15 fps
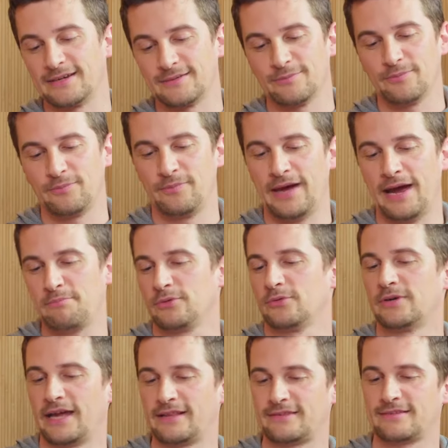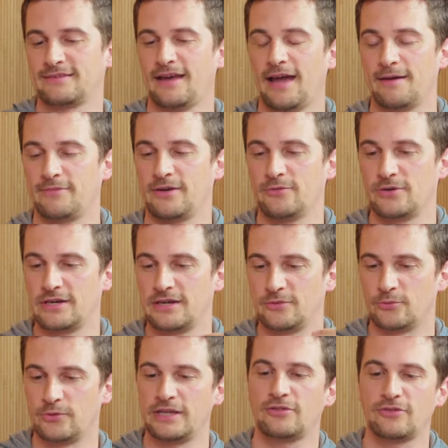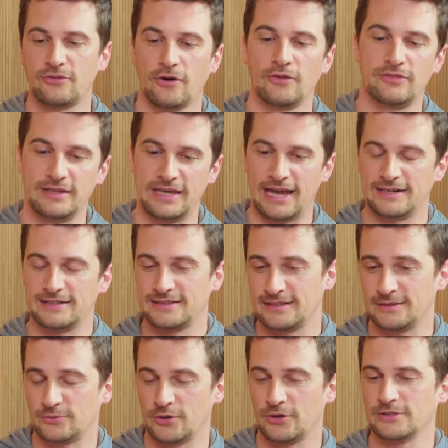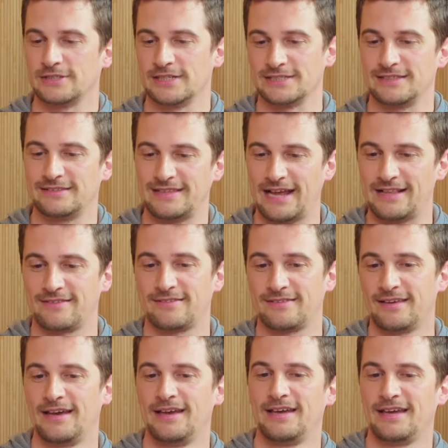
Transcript: like Apple at the time they really rethought the editing process, and that's